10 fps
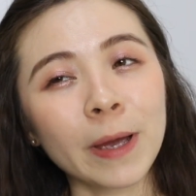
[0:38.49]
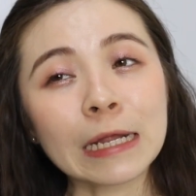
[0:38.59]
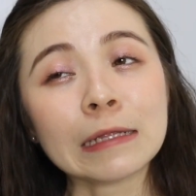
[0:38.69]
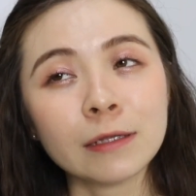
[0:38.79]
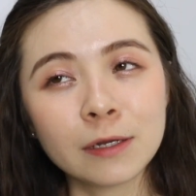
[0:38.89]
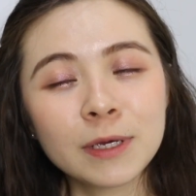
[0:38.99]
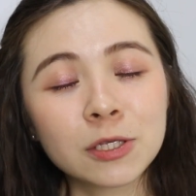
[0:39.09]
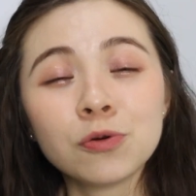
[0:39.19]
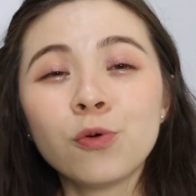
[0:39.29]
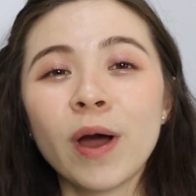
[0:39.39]
but a little bit
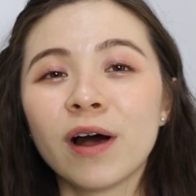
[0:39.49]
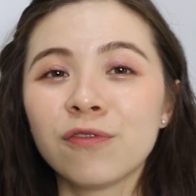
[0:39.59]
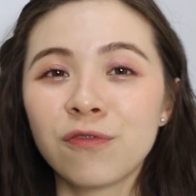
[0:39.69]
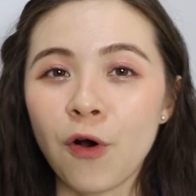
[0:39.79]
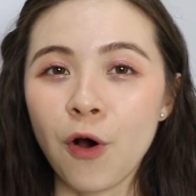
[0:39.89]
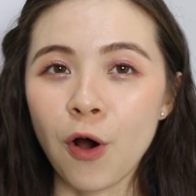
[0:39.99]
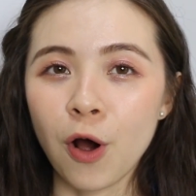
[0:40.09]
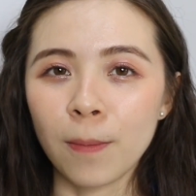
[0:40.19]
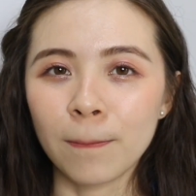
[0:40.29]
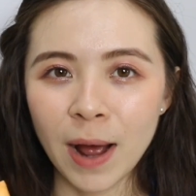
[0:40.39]
too well
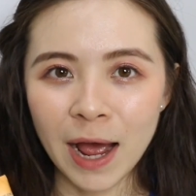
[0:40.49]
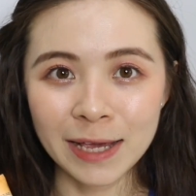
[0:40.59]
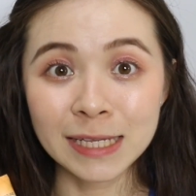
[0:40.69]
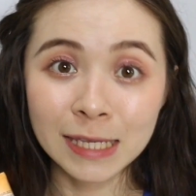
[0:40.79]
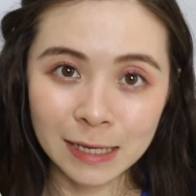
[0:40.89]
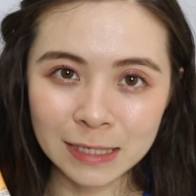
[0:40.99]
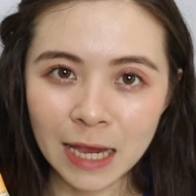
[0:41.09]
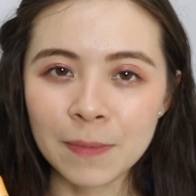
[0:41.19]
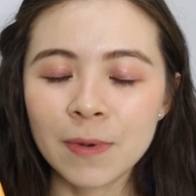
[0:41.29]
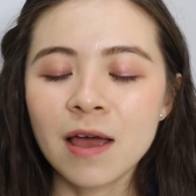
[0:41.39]
for my skin
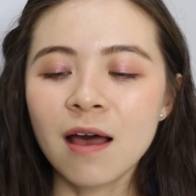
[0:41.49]
type.